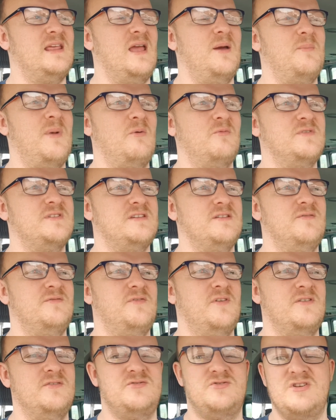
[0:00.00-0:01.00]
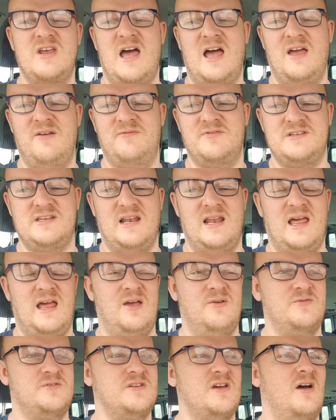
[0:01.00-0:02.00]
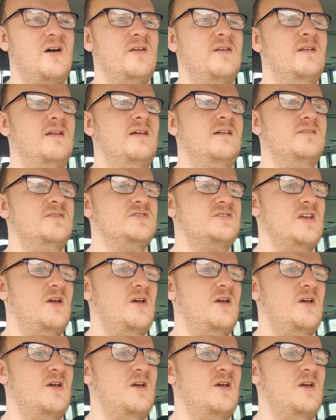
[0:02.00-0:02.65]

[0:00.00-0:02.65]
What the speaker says: the amount of drivers allowed on.